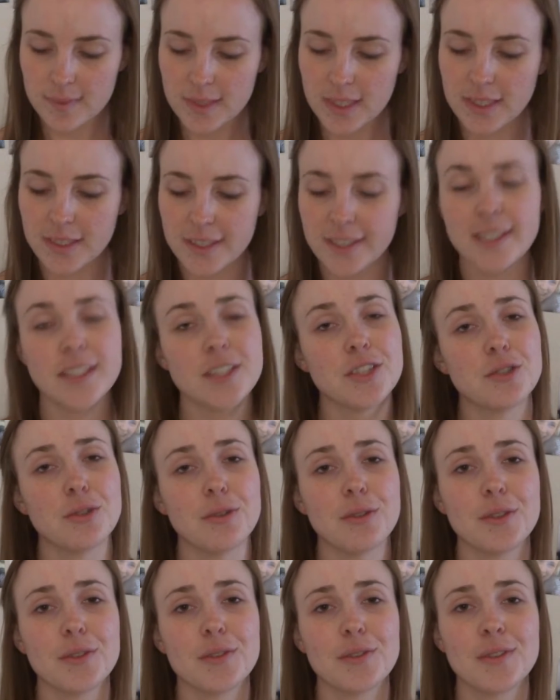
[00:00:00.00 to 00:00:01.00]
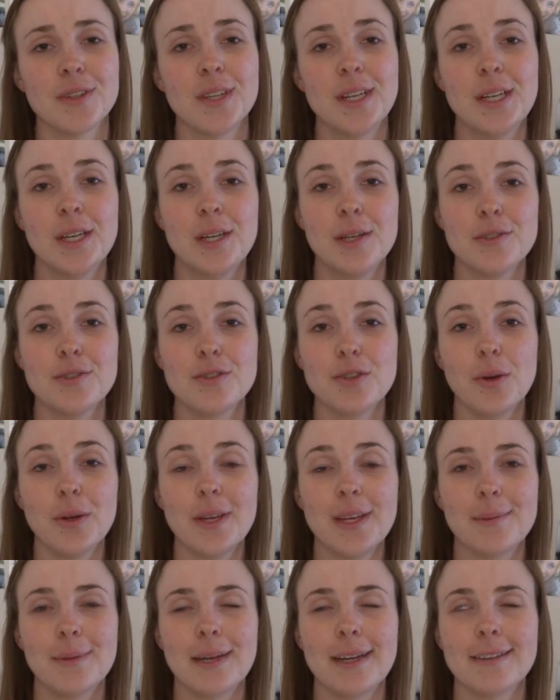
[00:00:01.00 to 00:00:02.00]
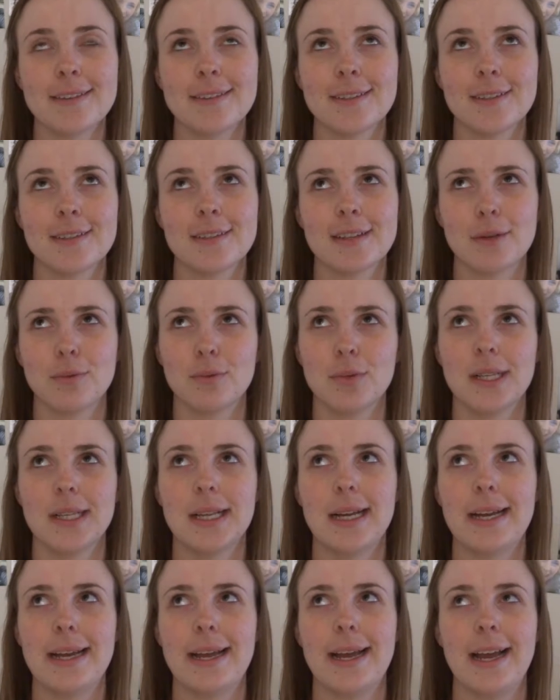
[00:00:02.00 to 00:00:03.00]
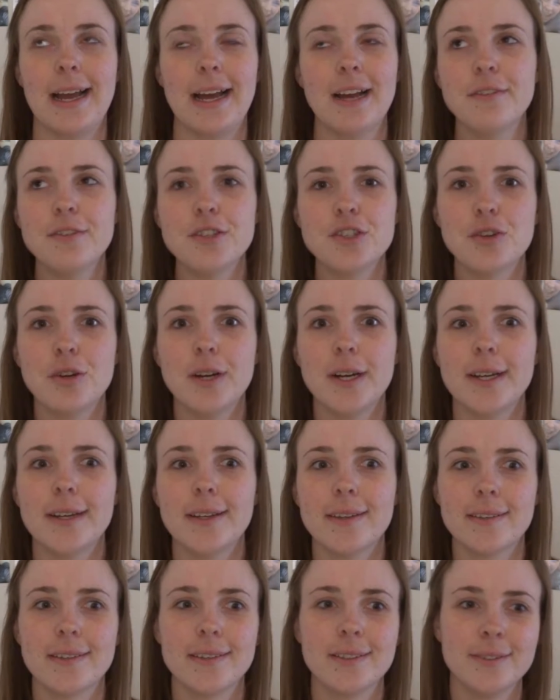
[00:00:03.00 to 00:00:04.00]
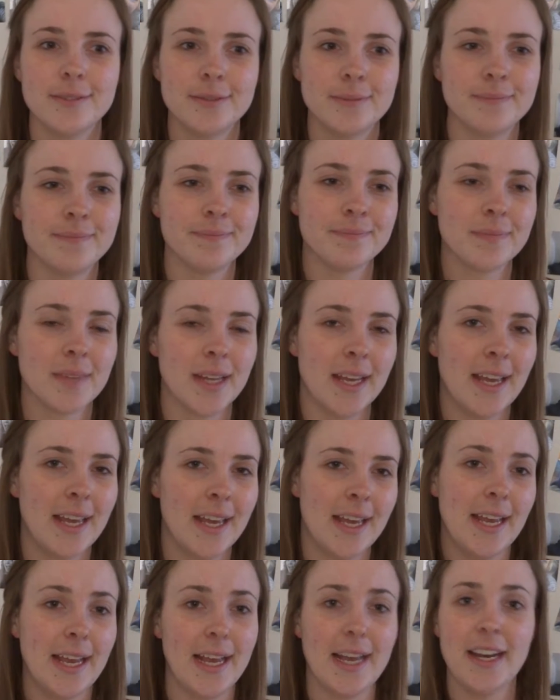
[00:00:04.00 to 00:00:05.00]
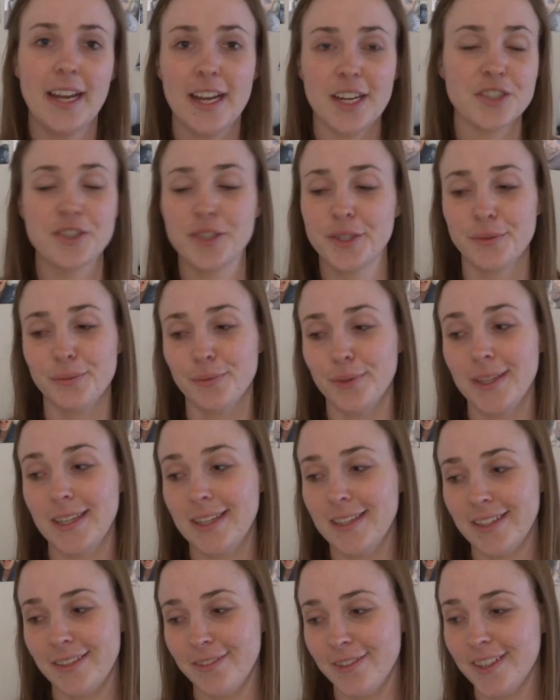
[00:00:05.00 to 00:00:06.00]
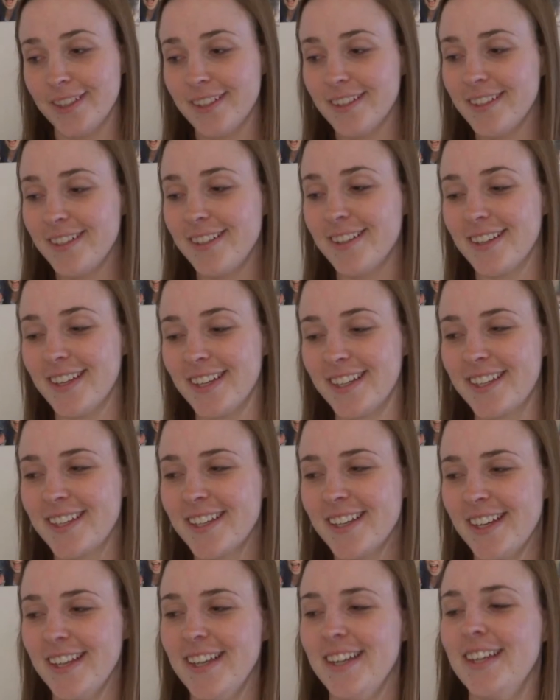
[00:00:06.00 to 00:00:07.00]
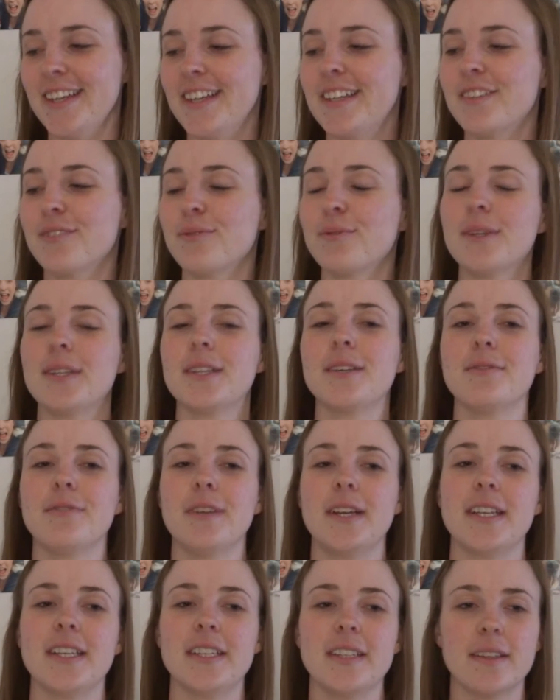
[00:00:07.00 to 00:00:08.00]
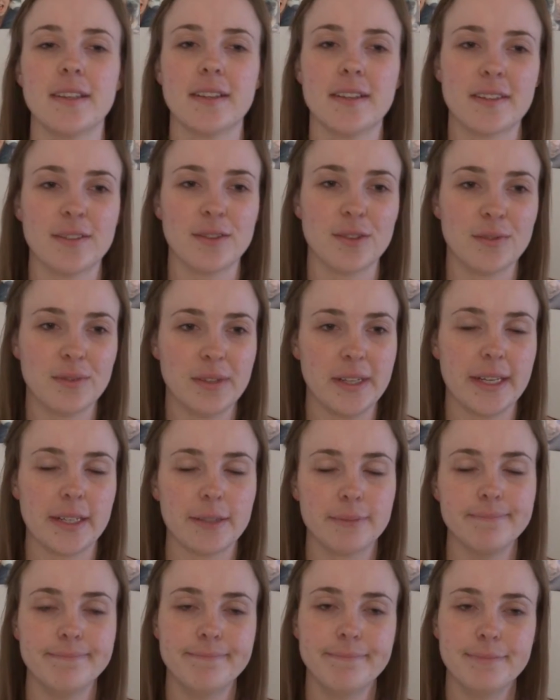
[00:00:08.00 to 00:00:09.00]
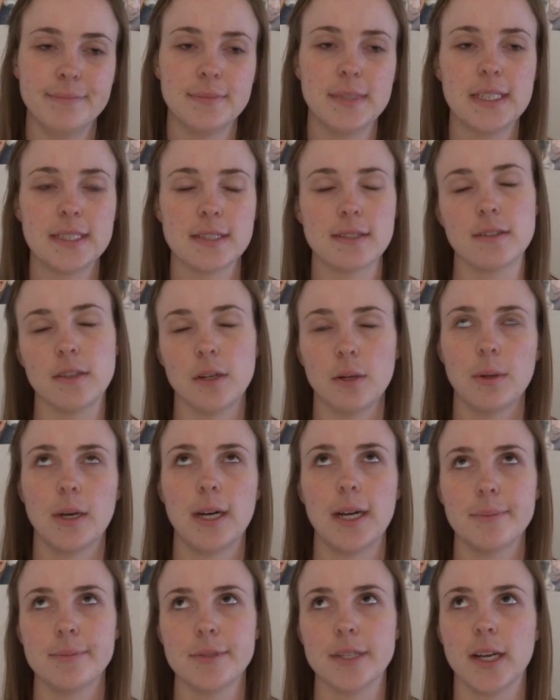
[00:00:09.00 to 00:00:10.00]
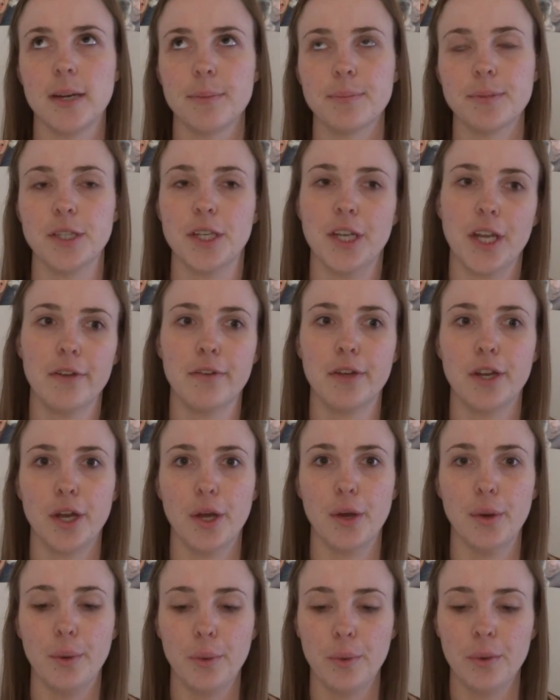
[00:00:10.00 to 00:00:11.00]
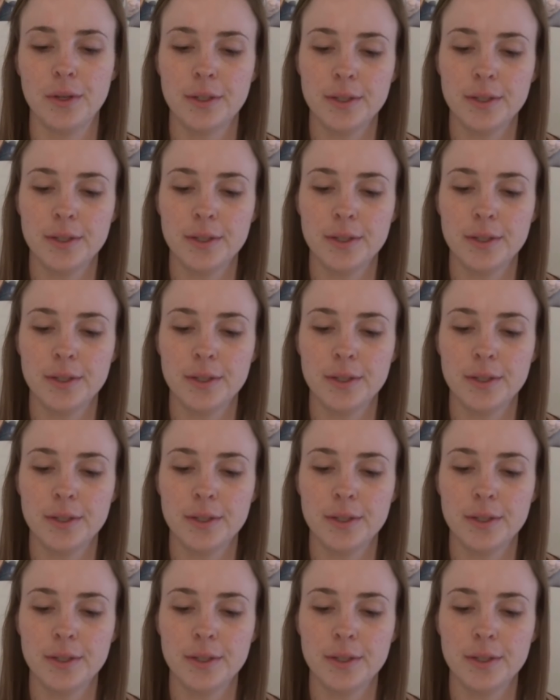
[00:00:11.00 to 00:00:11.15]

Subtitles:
Nikki tutorials was talking about it, so I was like, well, I have to try it, and I actually really love it. Like, it's really funny, sort of like, it's so hyped up, you never know,